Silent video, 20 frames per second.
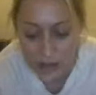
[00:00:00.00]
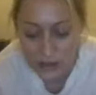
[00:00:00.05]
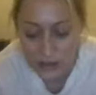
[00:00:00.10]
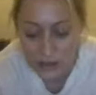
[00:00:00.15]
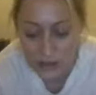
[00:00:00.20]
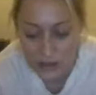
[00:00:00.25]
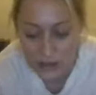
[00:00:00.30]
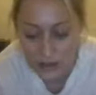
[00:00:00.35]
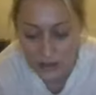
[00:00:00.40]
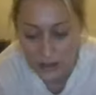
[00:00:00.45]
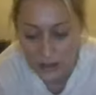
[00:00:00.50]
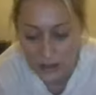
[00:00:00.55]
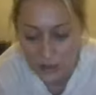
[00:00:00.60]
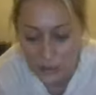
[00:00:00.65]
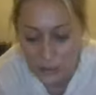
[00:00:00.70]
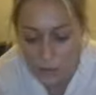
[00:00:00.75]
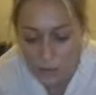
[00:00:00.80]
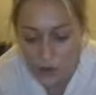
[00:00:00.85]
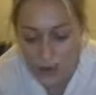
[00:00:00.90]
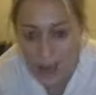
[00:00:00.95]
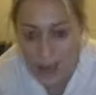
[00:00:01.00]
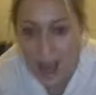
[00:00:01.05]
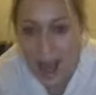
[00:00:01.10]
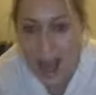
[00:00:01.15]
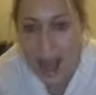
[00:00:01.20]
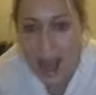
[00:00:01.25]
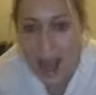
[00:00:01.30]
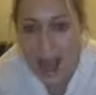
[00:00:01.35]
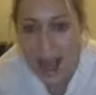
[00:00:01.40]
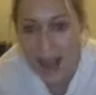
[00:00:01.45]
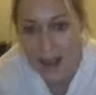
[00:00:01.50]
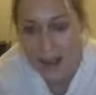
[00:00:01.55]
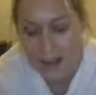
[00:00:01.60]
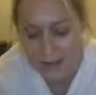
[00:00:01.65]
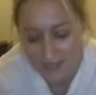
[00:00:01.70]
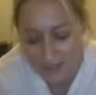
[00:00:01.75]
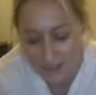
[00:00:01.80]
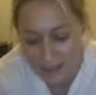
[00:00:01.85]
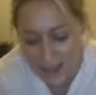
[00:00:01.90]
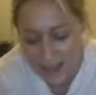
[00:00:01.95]
2, 1,
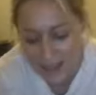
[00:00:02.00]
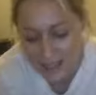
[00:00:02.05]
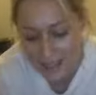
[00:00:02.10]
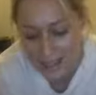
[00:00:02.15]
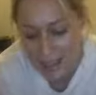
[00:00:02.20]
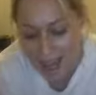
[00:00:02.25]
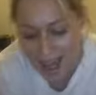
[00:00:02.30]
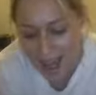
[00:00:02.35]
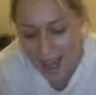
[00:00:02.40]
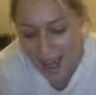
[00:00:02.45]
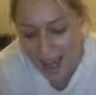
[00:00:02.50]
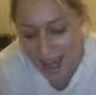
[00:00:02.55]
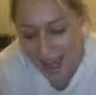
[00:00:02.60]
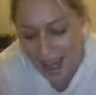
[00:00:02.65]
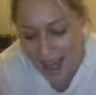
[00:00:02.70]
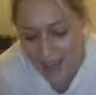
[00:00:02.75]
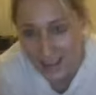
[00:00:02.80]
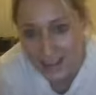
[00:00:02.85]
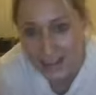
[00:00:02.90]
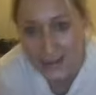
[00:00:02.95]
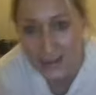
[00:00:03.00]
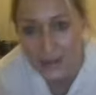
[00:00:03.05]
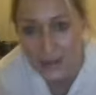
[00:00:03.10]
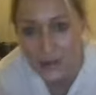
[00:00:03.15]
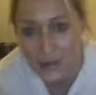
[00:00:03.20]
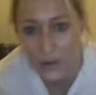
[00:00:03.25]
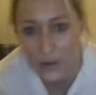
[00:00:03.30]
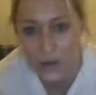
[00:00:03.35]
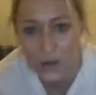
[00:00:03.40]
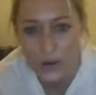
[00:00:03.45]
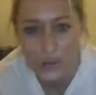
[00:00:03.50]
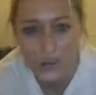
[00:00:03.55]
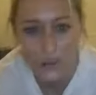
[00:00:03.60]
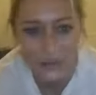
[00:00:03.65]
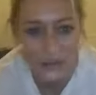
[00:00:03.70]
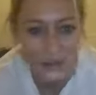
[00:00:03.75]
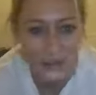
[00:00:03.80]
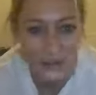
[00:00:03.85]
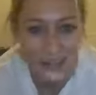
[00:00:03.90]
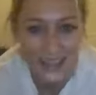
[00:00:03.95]
and rest there.
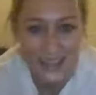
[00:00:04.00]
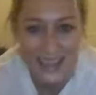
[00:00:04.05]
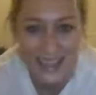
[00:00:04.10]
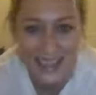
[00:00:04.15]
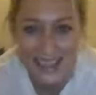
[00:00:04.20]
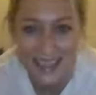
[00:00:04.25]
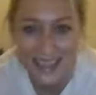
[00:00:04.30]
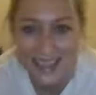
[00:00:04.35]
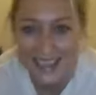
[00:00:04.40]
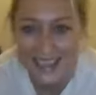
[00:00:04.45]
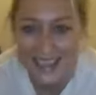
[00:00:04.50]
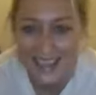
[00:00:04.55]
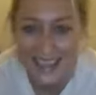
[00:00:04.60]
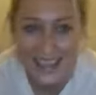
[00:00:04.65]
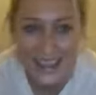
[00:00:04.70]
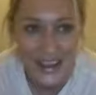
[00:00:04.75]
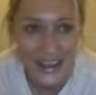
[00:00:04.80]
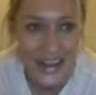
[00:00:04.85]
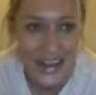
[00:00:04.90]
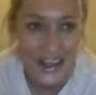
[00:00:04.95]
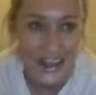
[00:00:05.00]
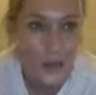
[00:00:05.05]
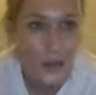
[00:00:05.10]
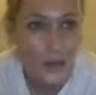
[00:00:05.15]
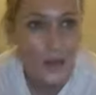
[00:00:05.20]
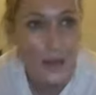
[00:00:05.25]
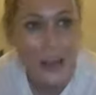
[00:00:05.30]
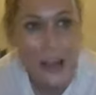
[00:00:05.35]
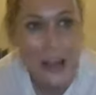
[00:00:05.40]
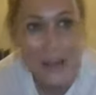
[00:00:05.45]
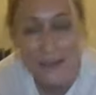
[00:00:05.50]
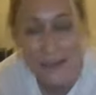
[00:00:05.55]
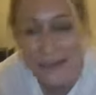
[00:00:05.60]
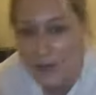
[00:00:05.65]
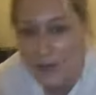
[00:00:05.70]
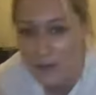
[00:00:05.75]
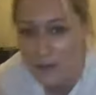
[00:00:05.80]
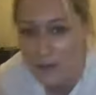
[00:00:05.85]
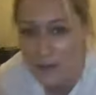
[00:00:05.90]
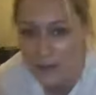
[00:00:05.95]
Awesome work. Okay, so
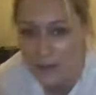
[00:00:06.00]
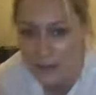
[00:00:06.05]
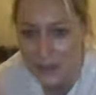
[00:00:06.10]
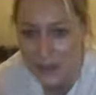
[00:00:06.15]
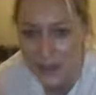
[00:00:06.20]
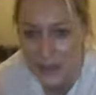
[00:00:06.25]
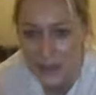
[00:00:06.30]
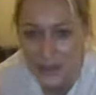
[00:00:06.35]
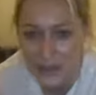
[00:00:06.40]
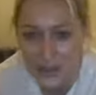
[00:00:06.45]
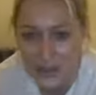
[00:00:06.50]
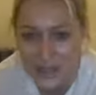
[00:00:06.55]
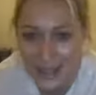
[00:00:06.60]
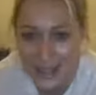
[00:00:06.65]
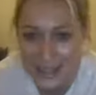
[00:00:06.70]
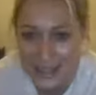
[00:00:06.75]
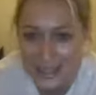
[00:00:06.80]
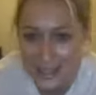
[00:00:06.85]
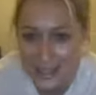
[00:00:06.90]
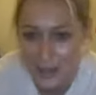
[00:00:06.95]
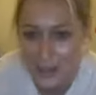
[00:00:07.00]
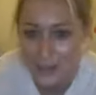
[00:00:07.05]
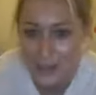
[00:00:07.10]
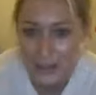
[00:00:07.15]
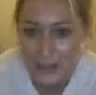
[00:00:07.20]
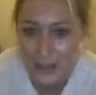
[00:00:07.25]
while you have a little breather, you can go and get